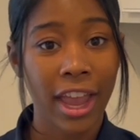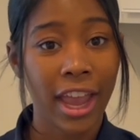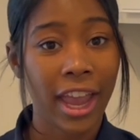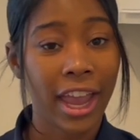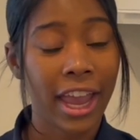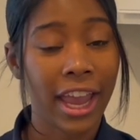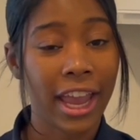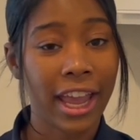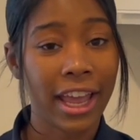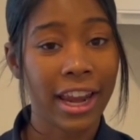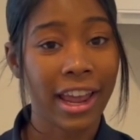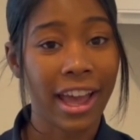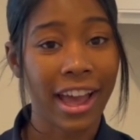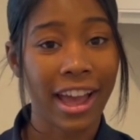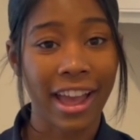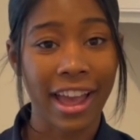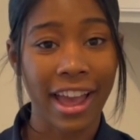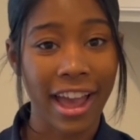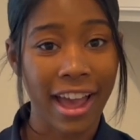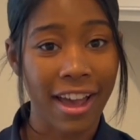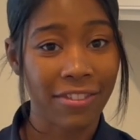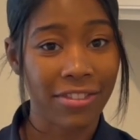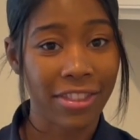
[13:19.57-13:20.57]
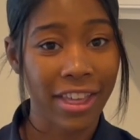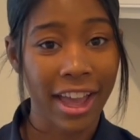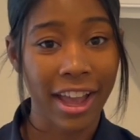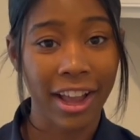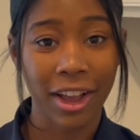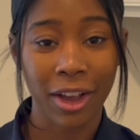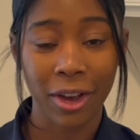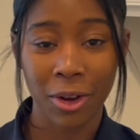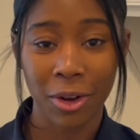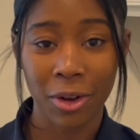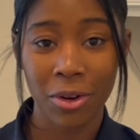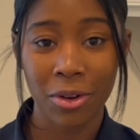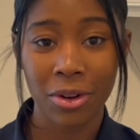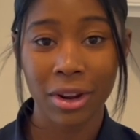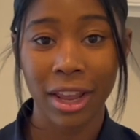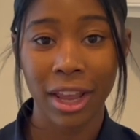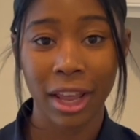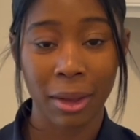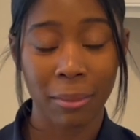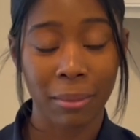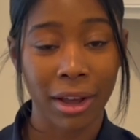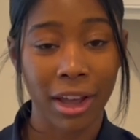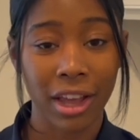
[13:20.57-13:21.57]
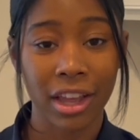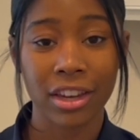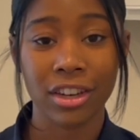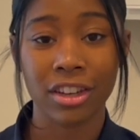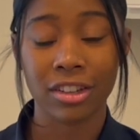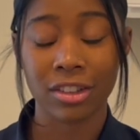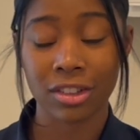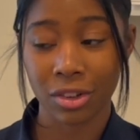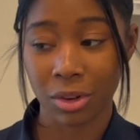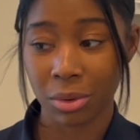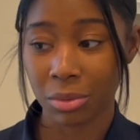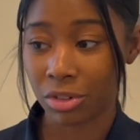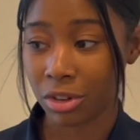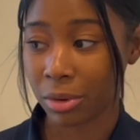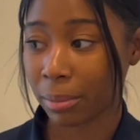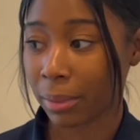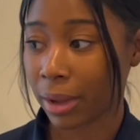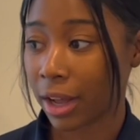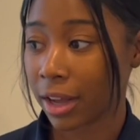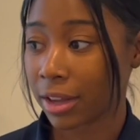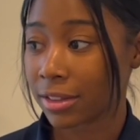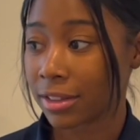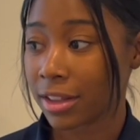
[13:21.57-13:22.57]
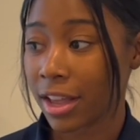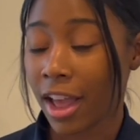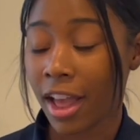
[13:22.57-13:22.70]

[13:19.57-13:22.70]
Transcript: And I have that code in my description box.